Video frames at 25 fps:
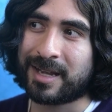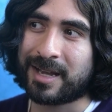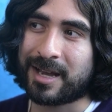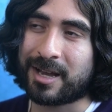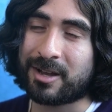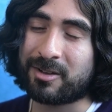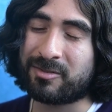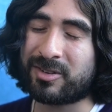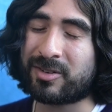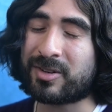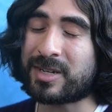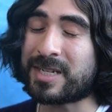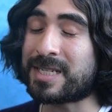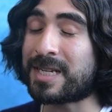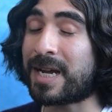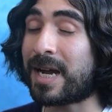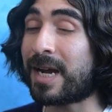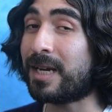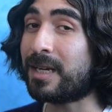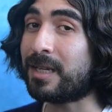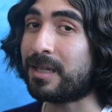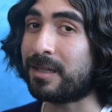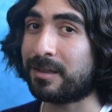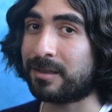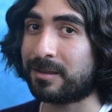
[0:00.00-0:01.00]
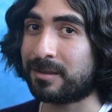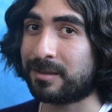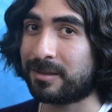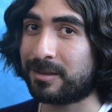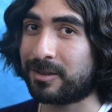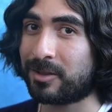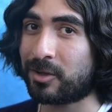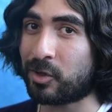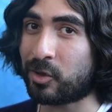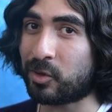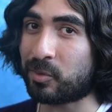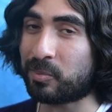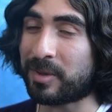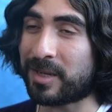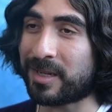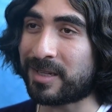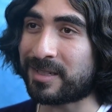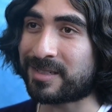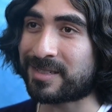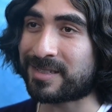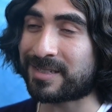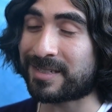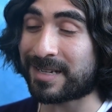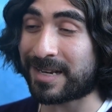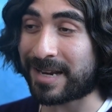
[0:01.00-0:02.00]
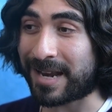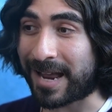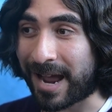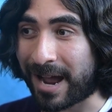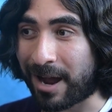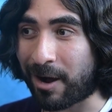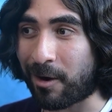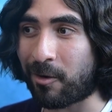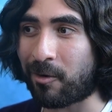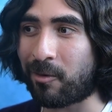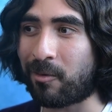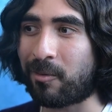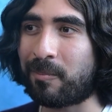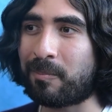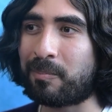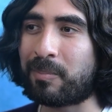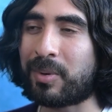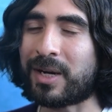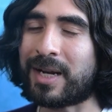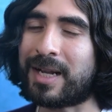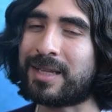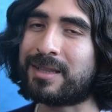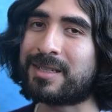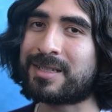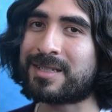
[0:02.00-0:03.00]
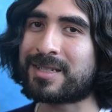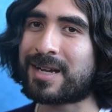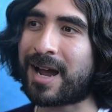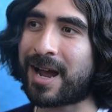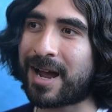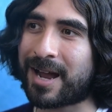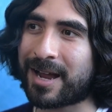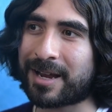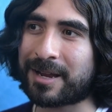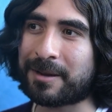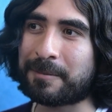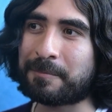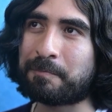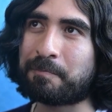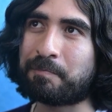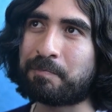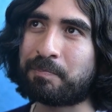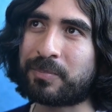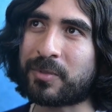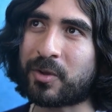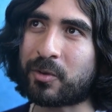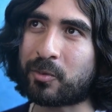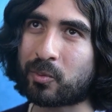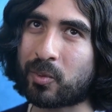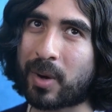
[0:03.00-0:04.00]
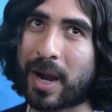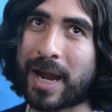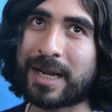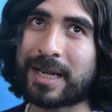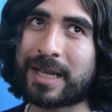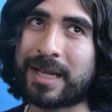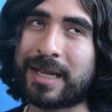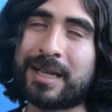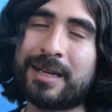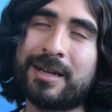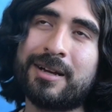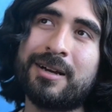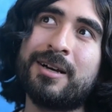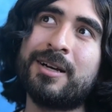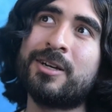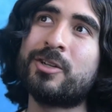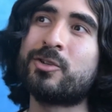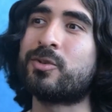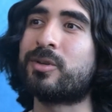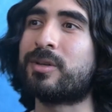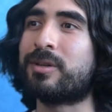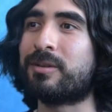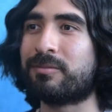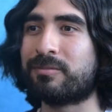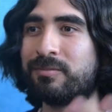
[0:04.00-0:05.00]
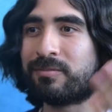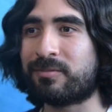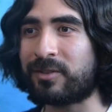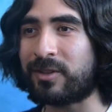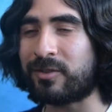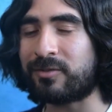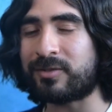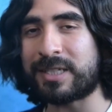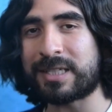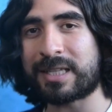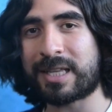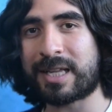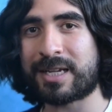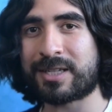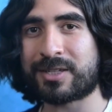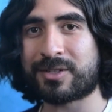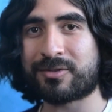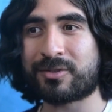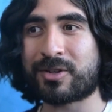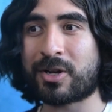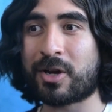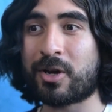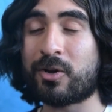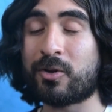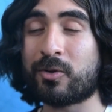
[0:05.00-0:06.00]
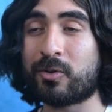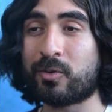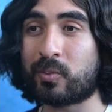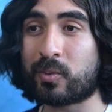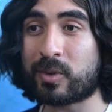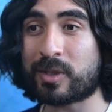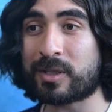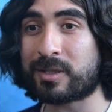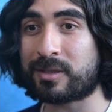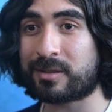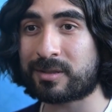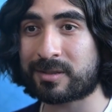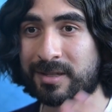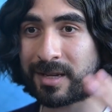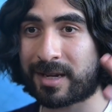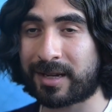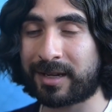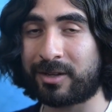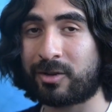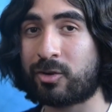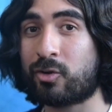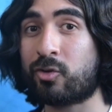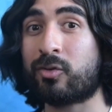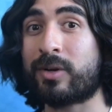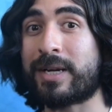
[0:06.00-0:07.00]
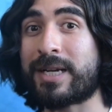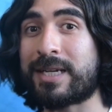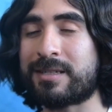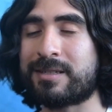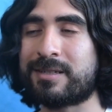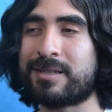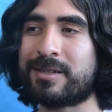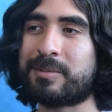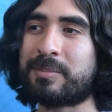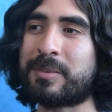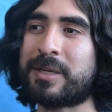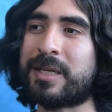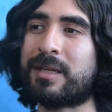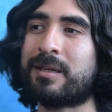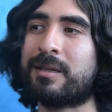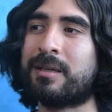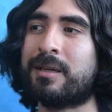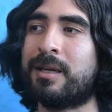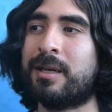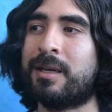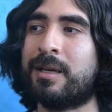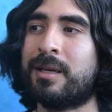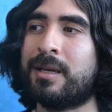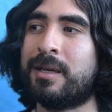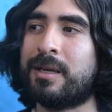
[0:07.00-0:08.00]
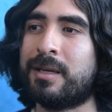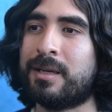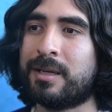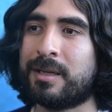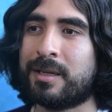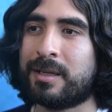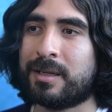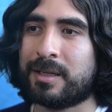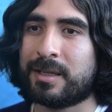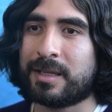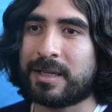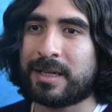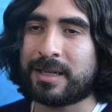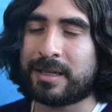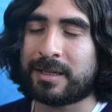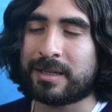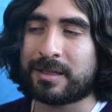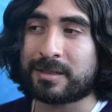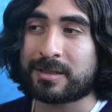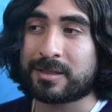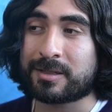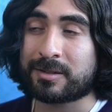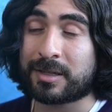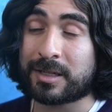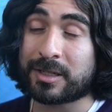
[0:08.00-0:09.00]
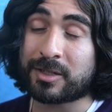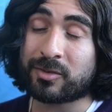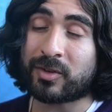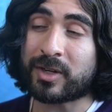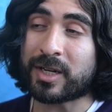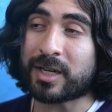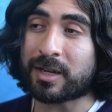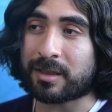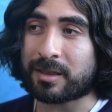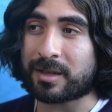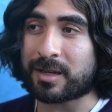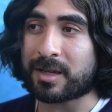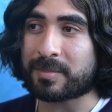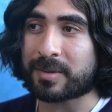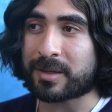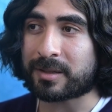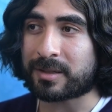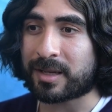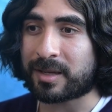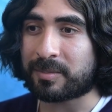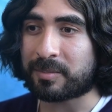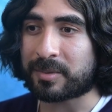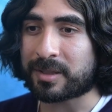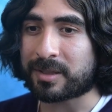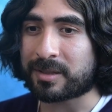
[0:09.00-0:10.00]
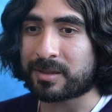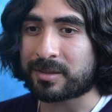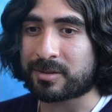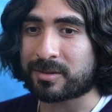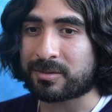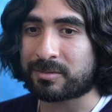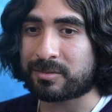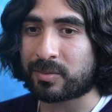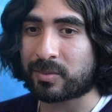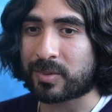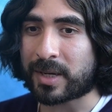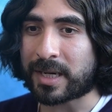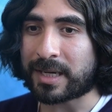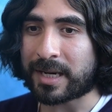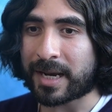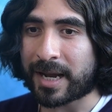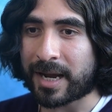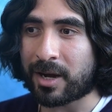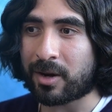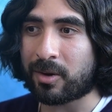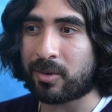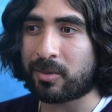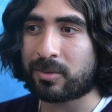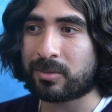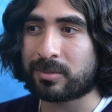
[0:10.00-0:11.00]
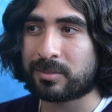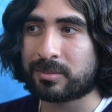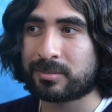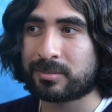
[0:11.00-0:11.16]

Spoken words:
a very tiny code base now, but at the time, writing 150 lines of code was like crazy to me. And it's funny to think about that because right now,